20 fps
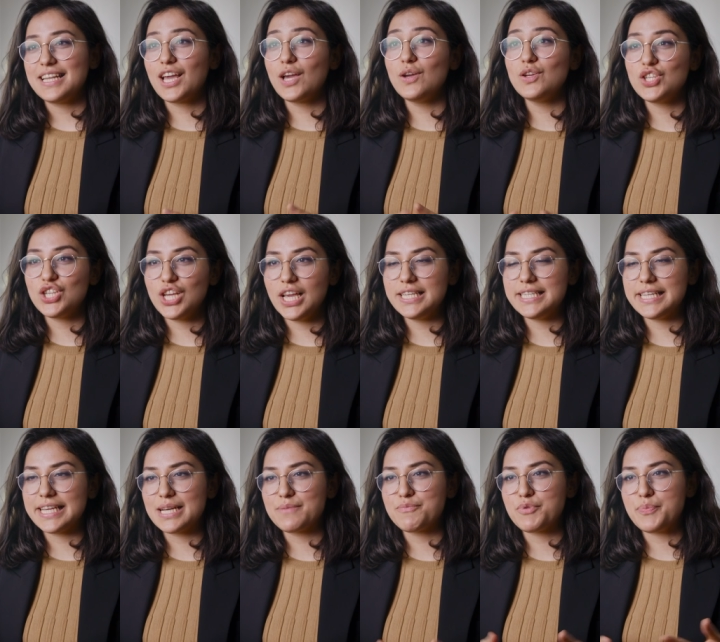
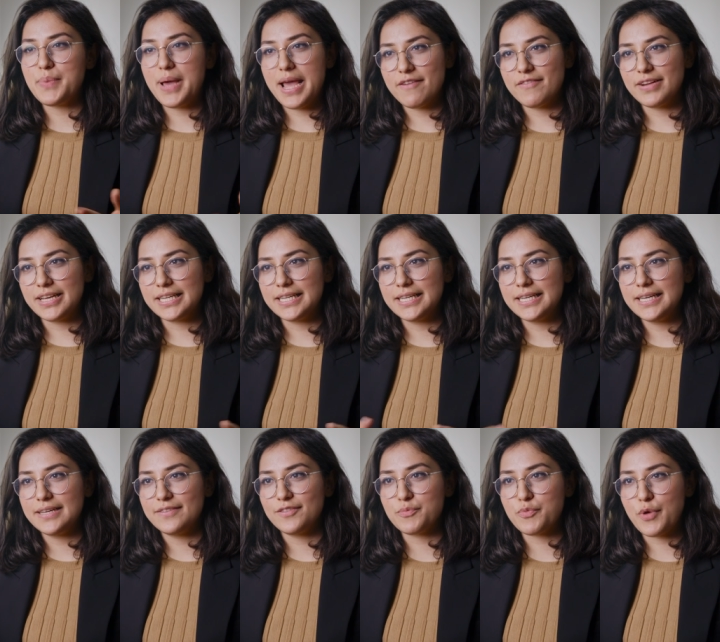Negotiating and preparing
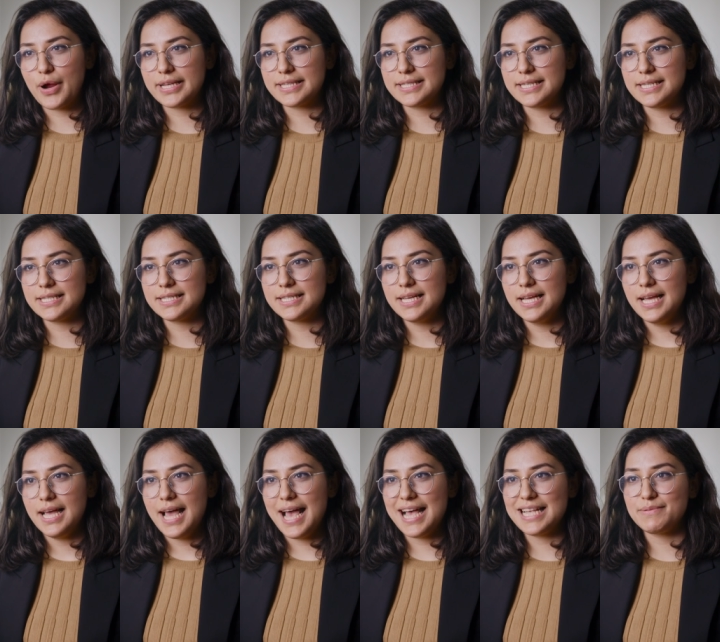for Brexit
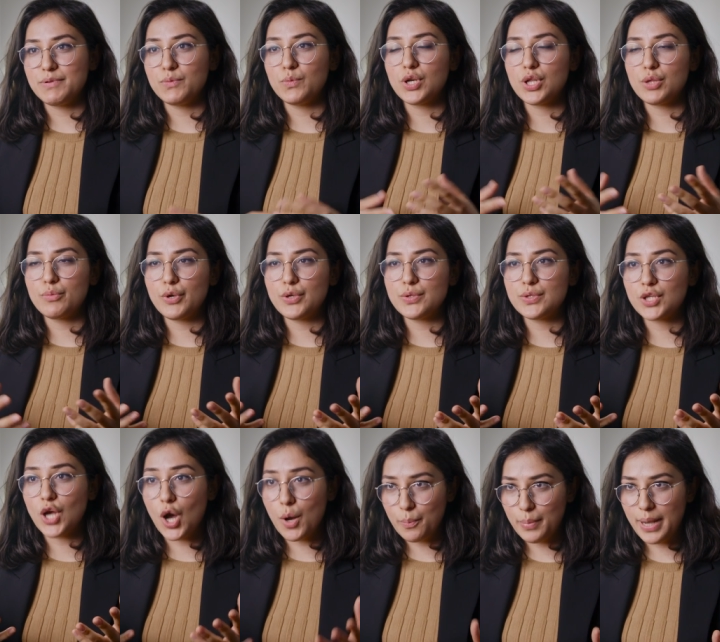has been one of the most
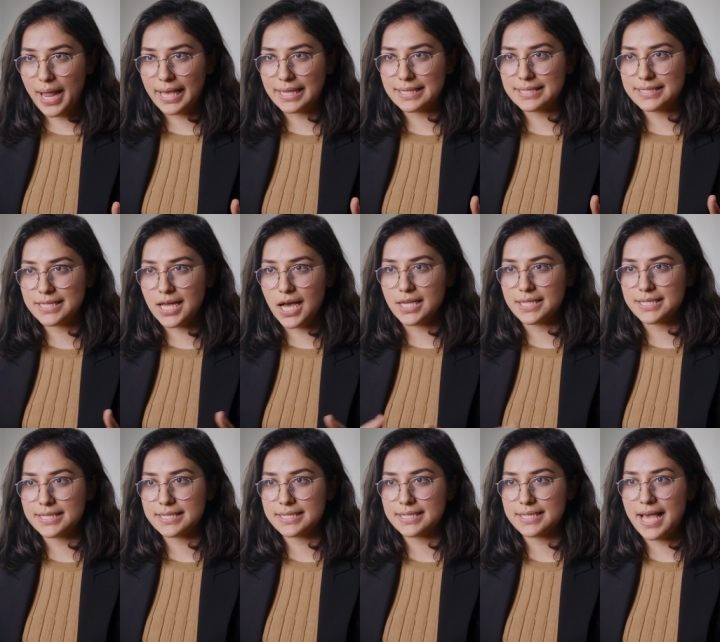complex
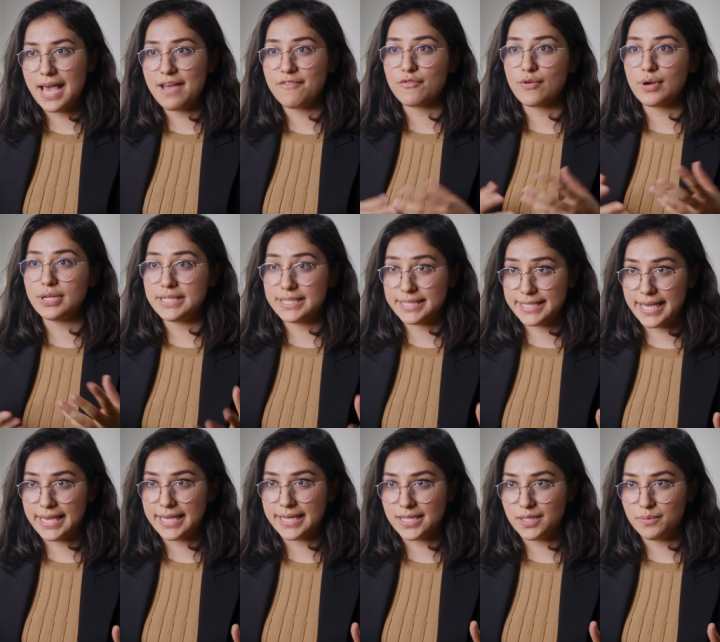tasks ever
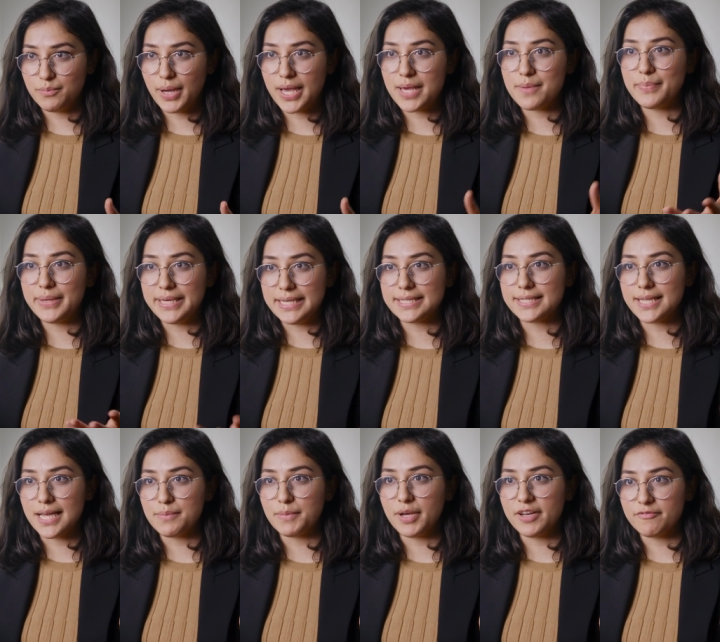undertaken by a
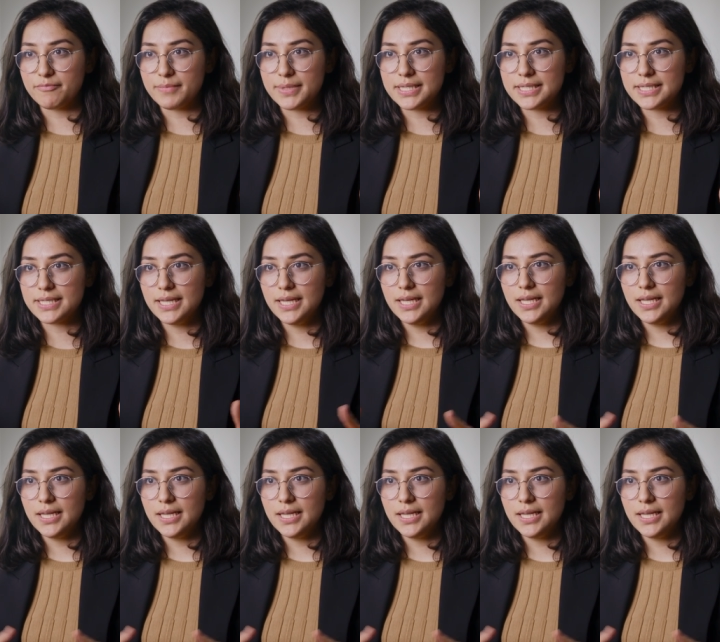peacetime government,